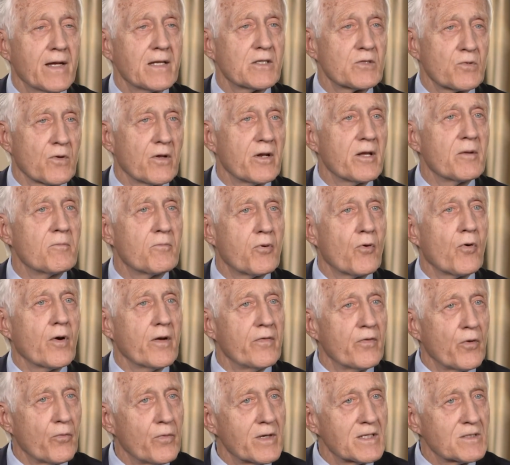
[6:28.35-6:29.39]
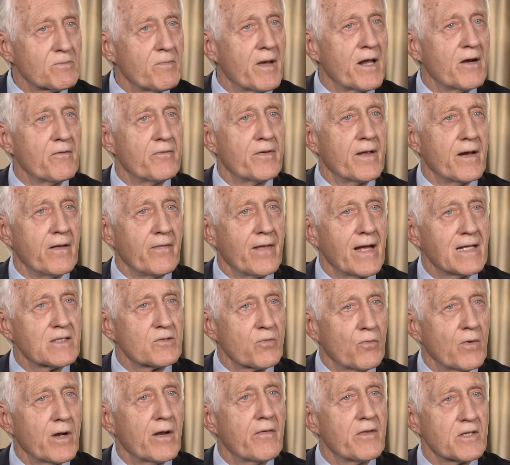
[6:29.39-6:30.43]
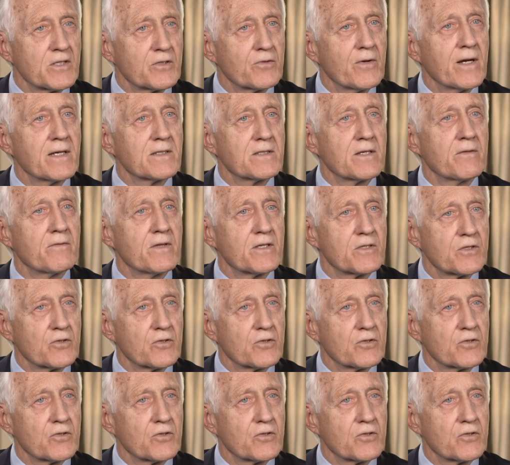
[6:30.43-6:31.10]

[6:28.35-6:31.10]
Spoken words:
it's really important, the risk benefit, and that's one of the strengths of this